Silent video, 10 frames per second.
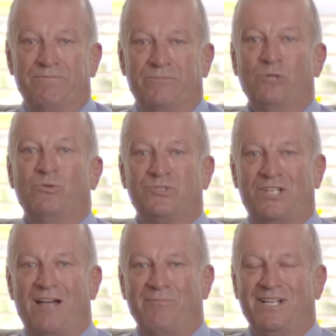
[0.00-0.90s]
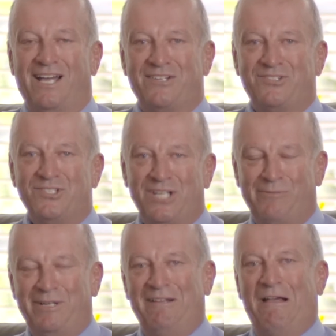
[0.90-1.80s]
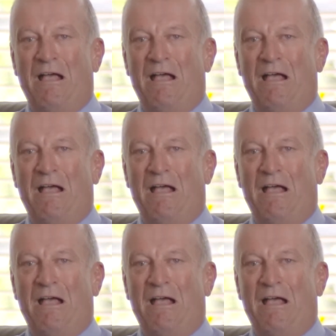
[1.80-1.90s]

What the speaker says: Who will start me, ladies and gentlemen?